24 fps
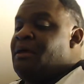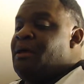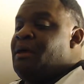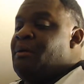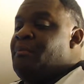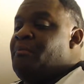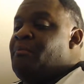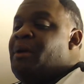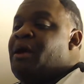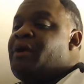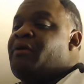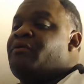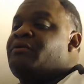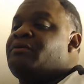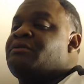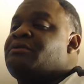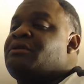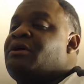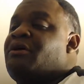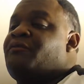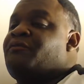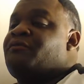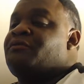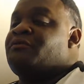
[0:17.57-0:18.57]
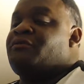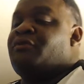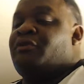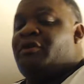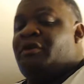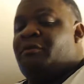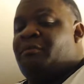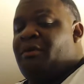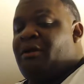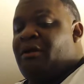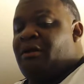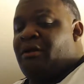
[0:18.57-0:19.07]
Microsoft is going
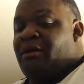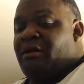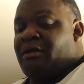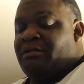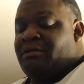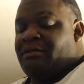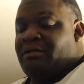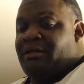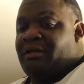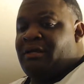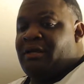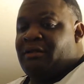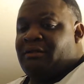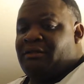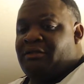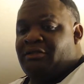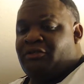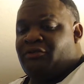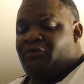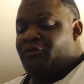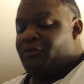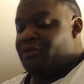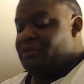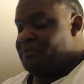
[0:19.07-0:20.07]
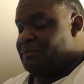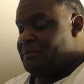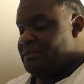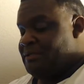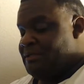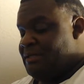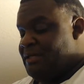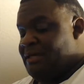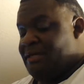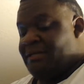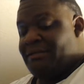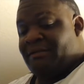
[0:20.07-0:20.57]
to be launching it out this Christmas
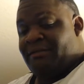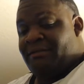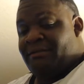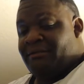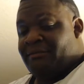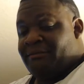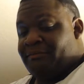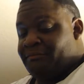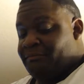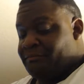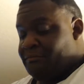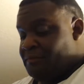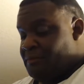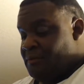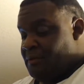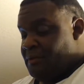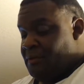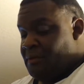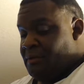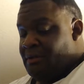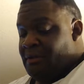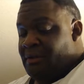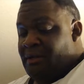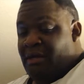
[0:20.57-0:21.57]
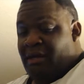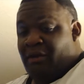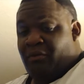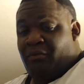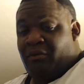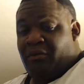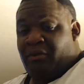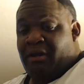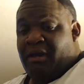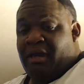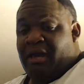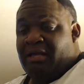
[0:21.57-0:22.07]
season, and we're
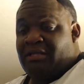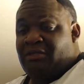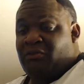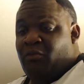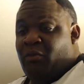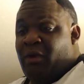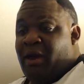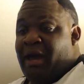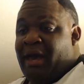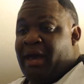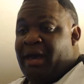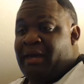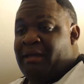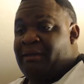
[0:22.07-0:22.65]
going to ask why.